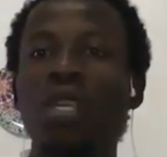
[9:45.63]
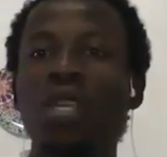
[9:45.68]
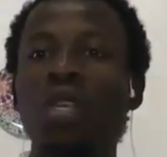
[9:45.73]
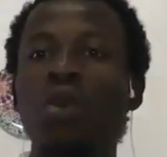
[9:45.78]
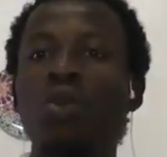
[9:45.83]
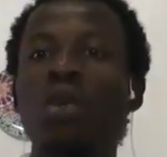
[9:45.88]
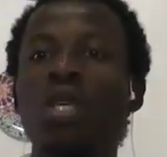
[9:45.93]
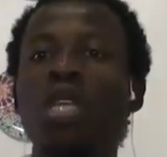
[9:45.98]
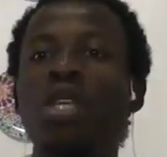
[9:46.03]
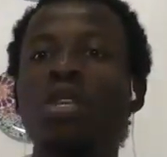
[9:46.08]

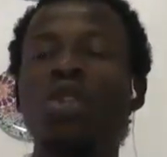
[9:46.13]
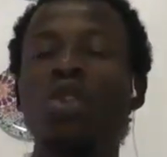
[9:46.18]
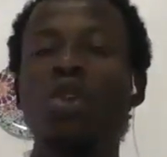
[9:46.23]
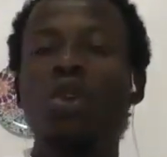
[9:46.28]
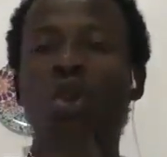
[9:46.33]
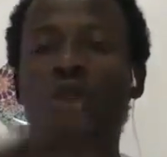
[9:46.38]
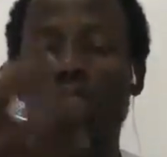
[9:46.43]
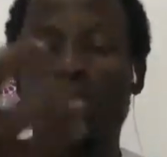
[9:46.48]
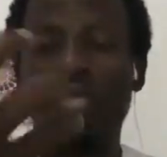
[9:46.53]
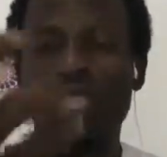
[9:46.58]

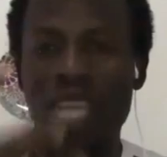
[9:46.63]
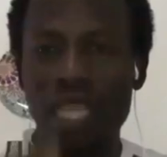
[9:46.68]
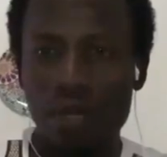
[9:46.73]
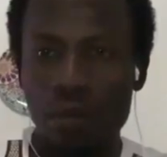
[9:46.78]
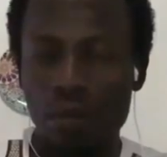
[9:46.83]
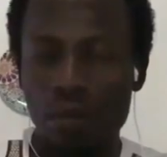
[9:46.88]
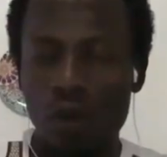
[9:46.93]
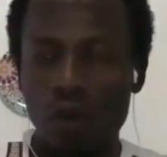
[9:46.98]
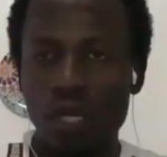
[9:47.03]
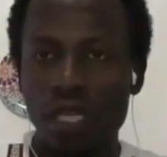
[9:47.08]
use that
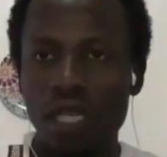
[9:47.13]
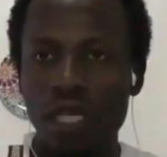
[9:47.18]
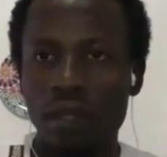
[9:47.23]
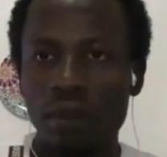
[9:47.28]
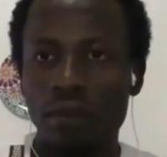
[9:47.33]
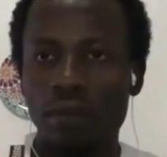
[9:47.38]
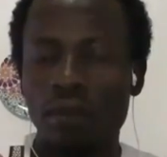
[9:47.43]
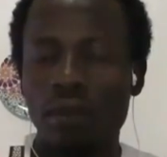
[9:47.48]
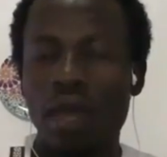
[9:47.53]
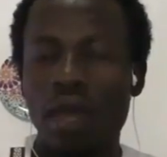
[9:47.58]
money,
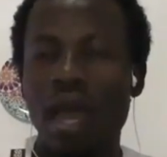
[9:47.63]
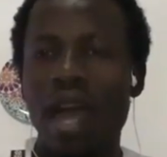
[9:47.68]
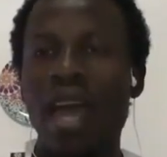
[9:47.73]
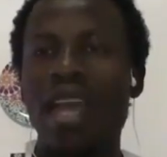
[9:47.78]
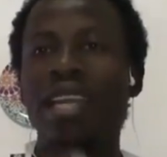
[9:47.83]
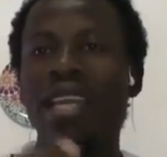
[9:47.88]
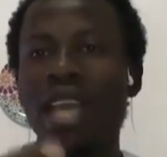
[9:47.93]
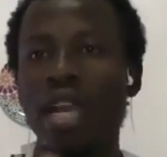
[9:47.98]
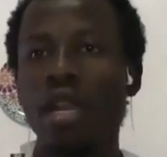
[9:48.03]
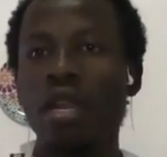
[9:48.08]

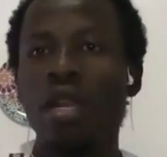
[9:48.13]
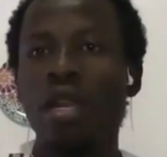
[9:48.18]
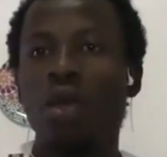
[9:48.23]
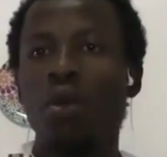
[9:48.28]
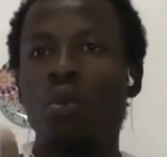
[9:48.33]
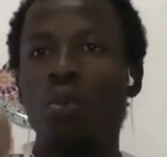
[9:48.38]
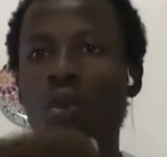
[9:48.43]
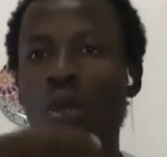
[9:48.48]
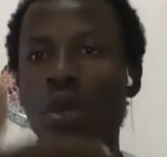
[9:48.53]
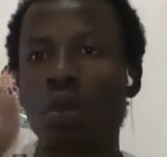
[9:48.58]
and then
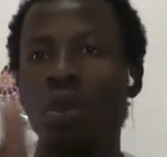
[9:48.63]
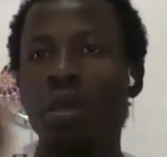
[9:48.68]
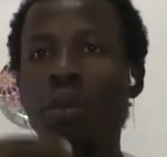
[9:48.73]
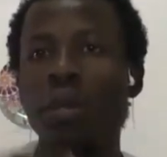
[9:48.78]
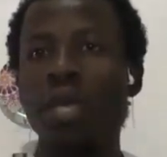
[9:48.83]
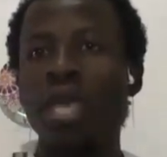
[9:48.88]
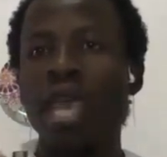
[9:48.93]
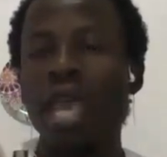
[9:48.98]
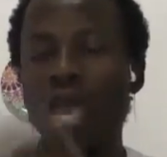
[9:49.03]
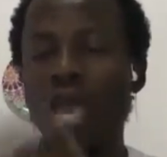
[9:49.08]
we will
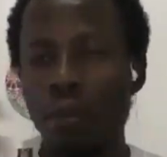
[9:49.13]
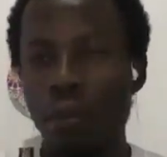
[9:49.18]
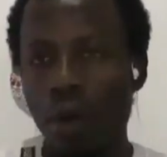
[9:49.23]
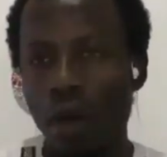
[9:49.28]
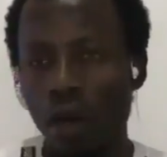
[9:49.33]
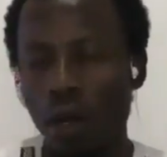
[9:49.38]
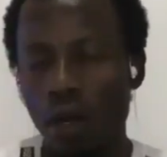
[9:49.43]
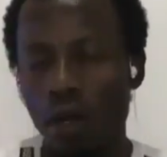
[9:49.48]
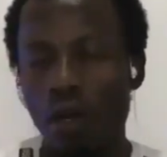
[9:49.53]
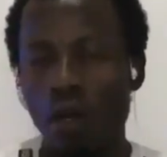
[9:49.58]
be
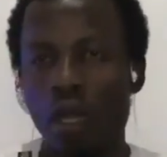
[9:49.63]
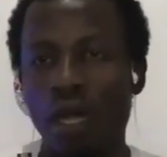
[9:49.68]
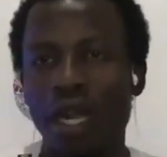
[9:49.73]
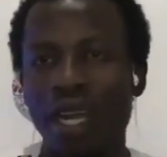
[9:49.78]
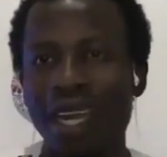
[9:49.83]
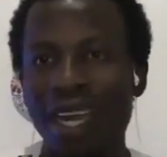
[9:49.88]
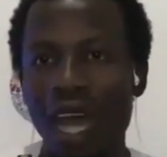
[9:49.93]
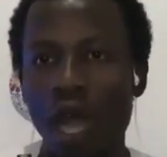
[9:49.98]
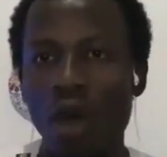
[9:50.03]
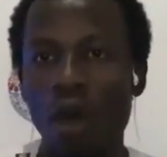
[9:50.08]
able
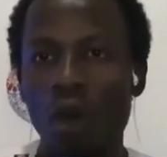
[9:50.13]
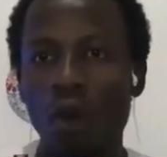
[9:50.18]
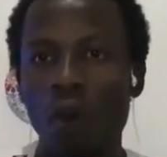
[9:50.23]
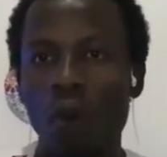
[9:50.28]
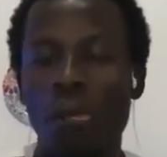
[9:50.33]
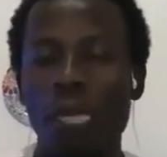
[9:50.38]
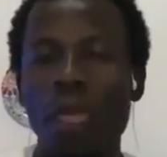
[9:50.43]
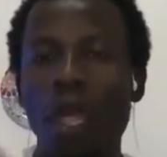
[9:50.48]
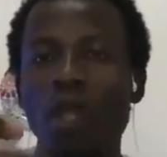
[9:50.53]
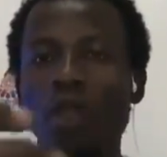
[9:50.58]
now
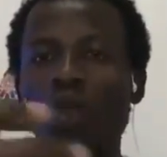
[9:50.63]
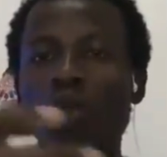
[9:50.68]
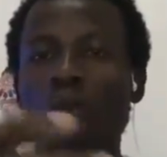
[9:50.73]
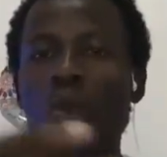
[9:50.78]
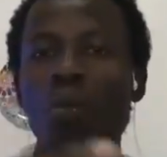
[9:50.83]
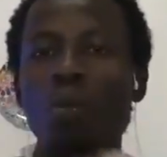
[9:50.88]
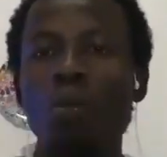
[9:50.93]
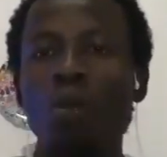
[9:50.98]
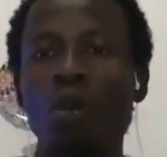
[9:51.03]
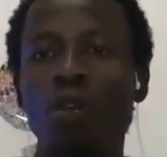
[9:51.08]
to
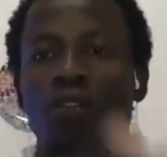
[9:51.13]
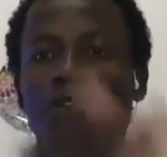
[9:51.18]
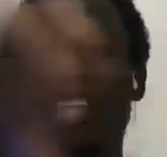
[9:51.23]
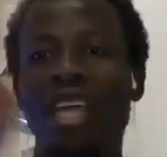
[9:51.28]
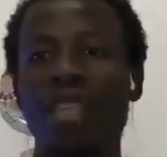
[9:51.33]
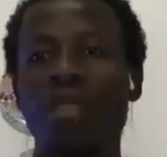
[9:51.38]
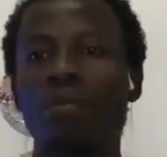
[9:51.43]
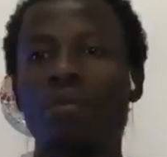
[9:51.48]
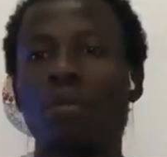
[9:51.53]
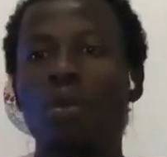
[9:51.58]
move
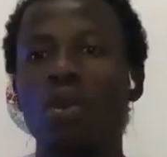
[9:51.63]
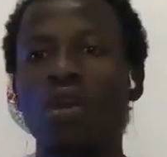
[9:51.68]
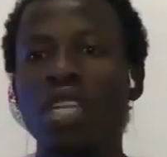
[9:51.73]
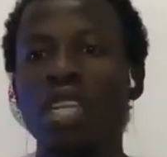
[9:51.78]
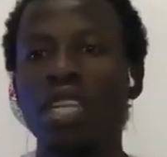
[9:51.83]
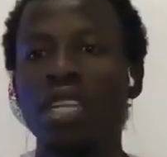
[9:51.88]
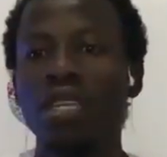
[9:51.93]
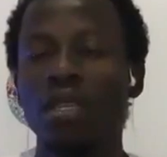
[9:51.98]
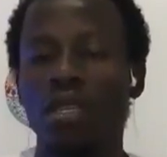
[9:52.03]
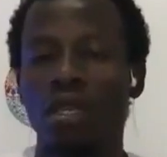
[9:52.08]
that
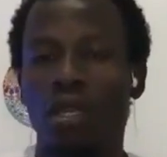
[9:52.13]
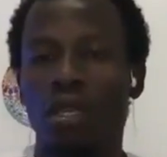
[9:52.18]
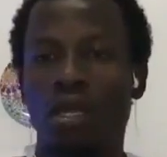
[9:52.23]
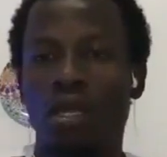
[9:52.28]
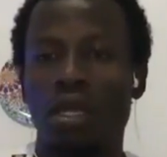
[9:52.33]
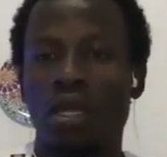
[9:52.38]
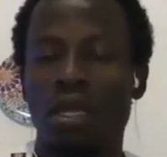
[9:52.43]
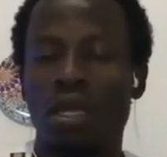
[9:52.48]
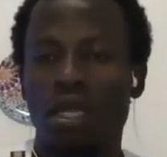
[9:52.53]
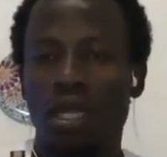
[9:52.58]
money
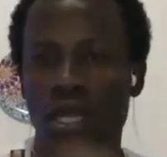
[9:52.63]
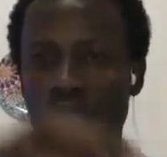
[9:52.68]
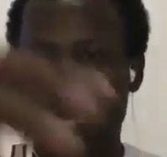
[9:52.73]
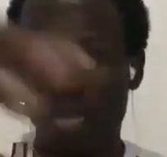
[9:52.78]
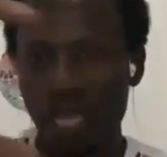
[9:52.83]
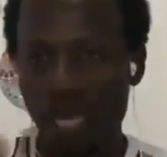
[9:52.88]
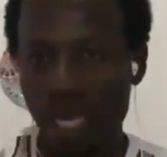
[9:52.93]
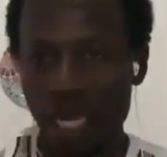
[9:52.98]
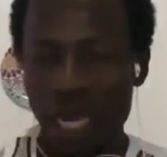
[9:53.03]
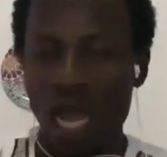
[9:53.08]

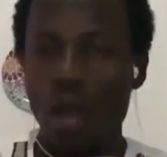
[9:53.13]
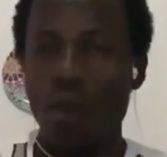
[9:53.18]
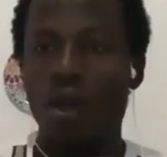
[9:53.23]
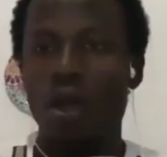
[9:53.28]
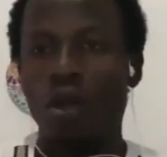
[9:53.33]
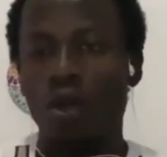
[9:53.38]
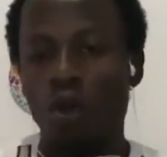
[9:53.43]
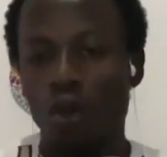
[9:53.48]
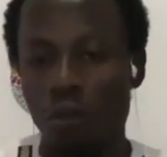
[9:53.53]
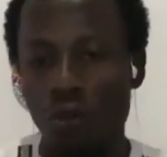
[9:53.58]
in our
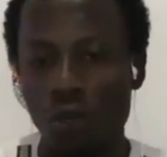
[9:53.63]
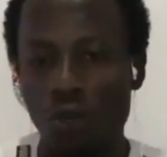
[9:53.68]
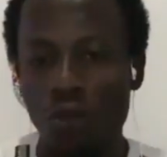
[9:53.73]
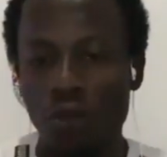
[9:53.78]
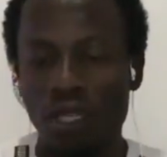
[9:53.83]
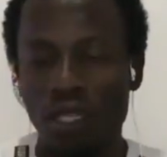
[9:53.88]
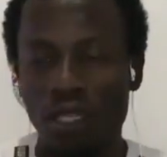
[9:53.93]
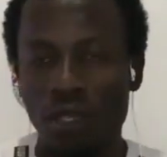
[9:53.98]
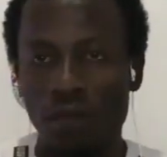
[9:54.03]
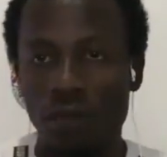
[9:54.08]

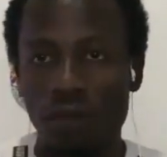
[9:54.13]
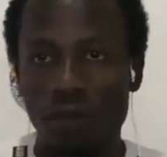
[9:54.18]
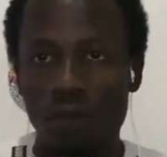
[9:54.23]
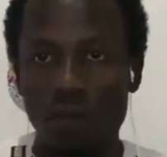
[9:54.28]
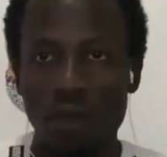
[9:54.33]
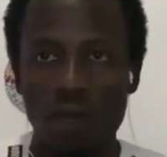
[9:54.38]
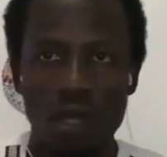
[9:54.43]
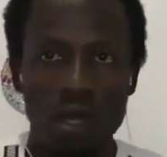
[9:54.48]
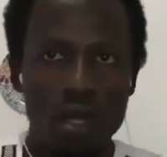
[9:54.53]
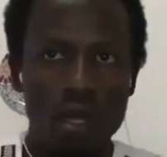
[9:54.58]
community.
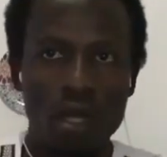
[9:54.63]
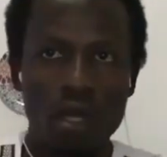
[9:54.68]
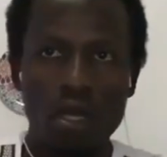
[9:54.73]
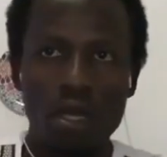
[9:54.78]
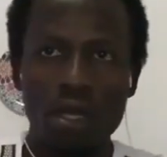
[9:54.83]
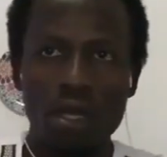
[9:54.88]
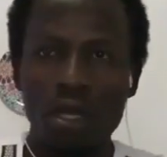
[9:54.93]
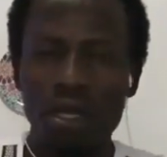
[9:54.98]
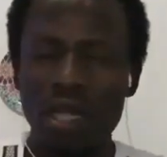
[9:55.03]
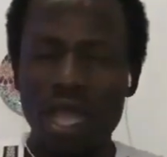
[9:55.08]

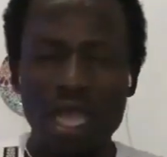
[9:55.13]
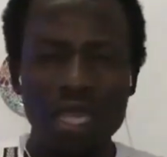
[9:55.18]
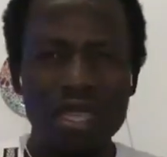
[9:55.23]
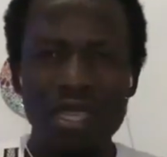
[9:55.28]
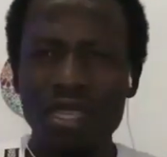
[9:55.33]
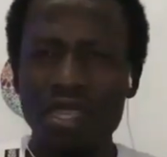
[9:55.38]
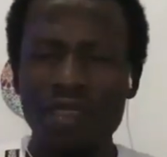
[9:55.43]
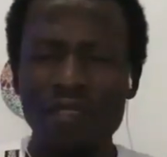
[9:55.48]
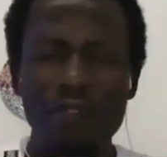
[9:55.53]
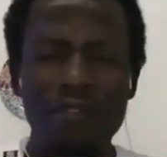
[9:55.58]
That
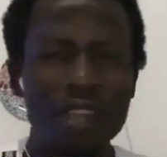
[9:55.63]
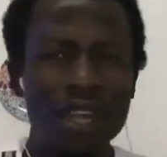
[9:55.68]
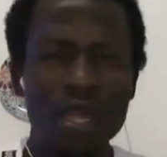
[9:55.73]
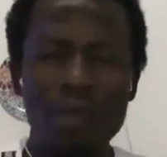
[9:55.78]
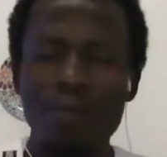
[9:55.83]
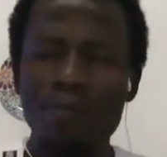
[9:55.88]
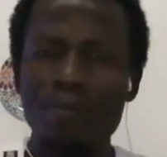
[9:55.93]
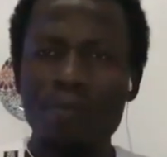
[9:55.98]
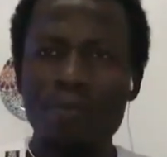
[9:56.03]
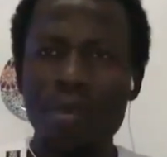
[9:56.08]
is a very
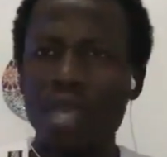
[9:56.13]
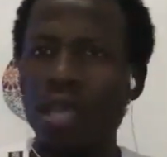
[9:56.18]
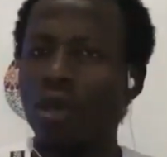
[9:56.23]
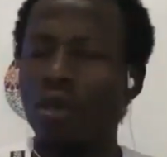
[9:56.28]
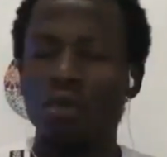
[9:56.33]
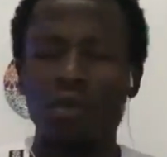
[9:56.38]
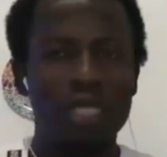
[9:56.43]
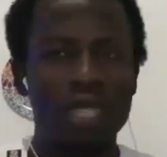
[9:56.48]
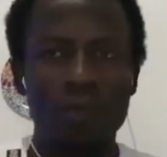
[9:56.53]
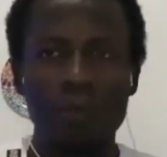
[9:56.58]
big
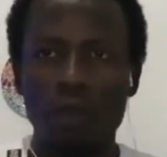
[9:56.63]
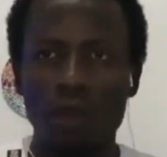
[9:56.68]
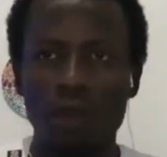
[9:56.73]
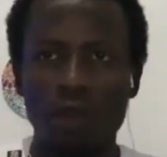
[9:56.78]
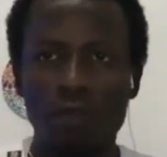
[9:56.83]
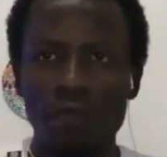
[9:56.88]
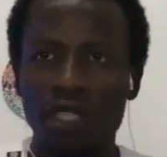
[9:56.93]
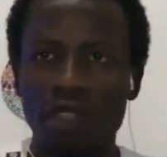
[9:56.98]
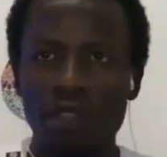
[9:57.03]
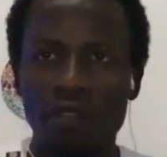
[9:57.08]
concept
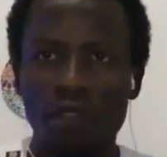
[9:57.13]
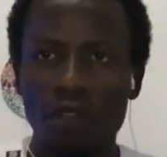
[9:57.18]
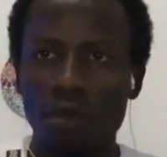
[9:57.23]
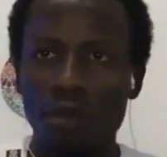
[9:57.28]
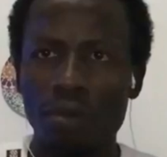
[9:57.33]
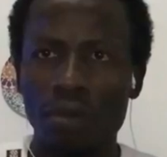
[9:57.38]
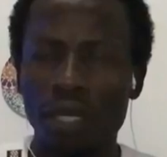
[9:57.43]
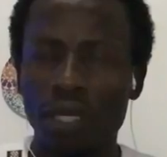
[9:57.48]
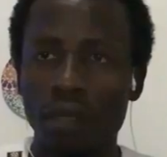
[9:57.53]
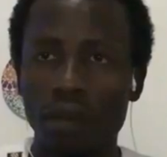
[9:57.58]
of
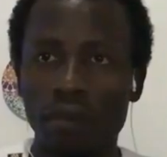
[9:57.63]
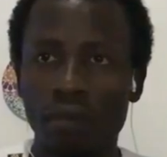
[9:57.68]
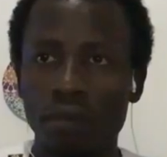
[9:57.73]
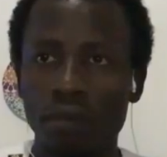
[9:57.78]
development.